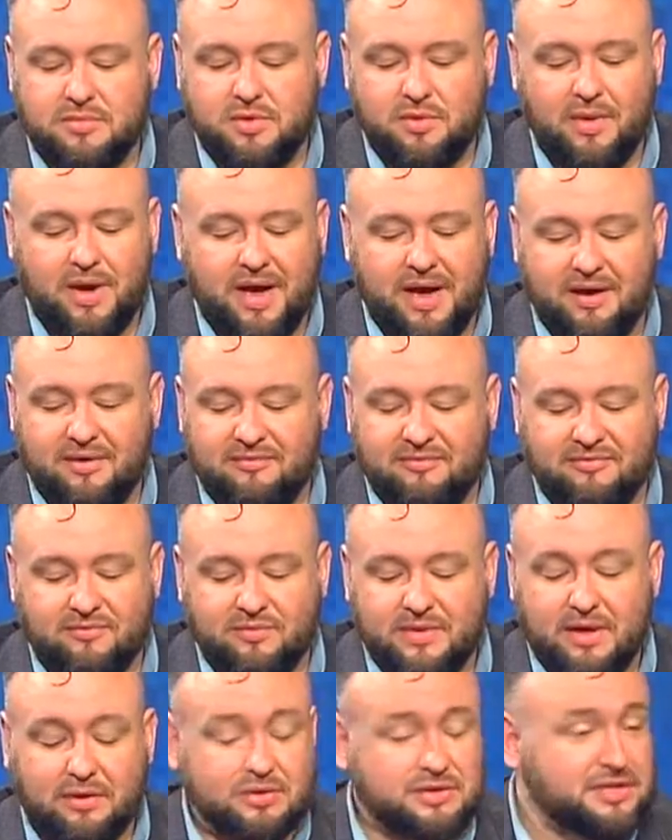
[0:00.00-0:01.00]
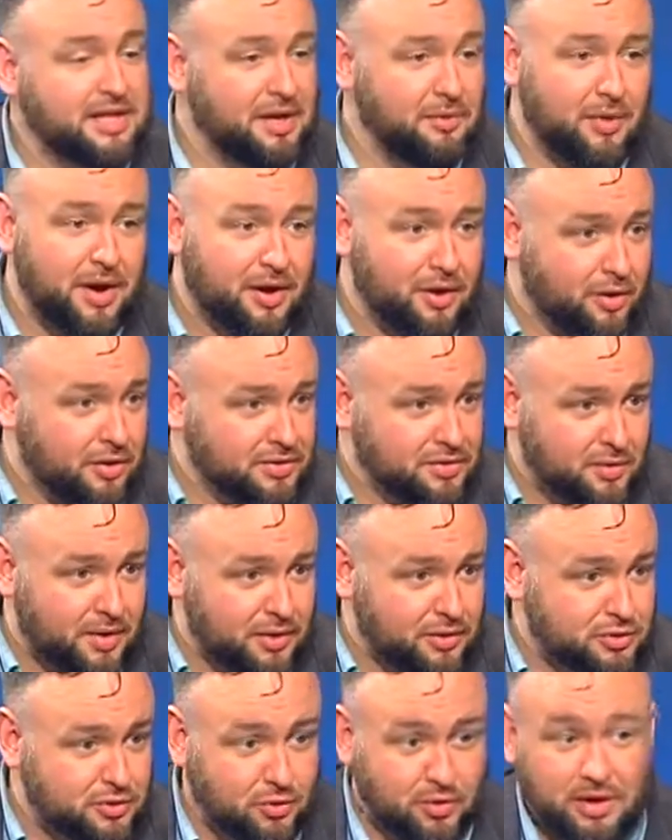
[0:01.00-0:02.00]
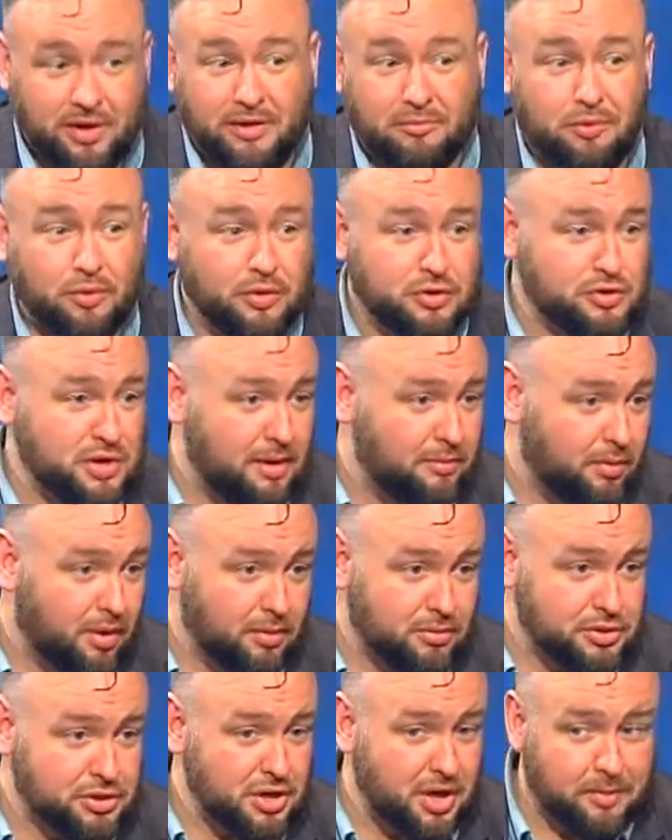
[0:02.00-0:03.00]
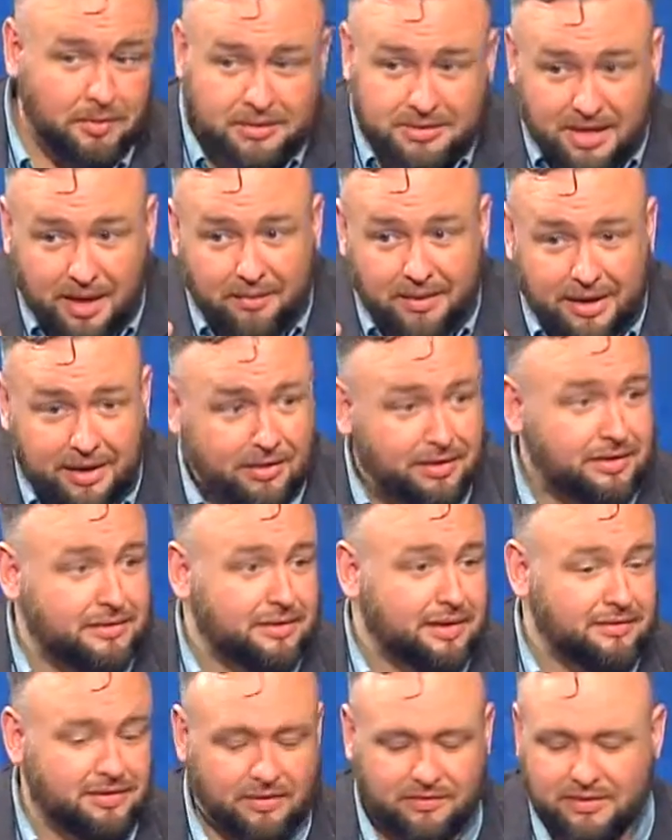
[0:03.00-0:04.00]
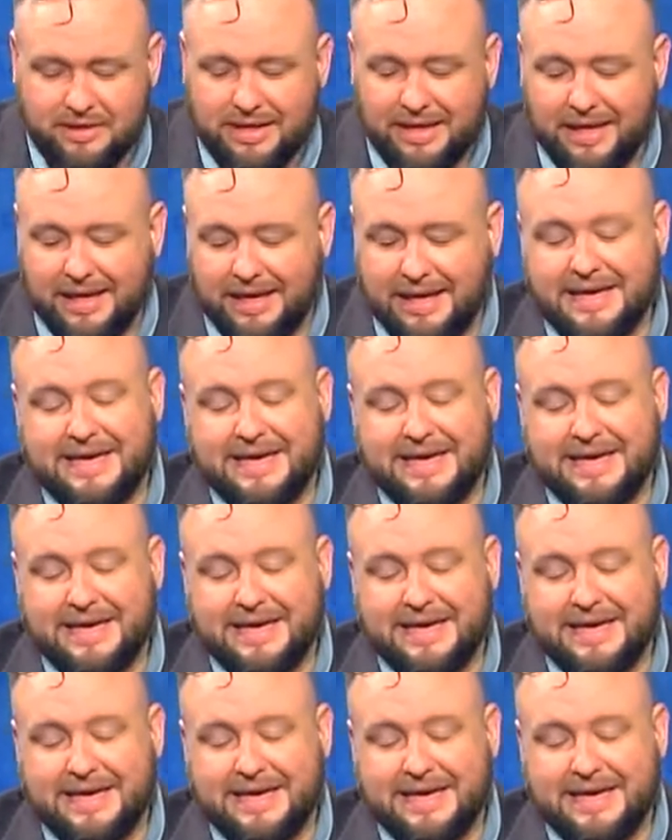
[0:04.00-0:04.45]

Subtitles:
You have Elk City Records, a record store now. You have Bully Trap Barbershop. I just got my hair cut there the other day.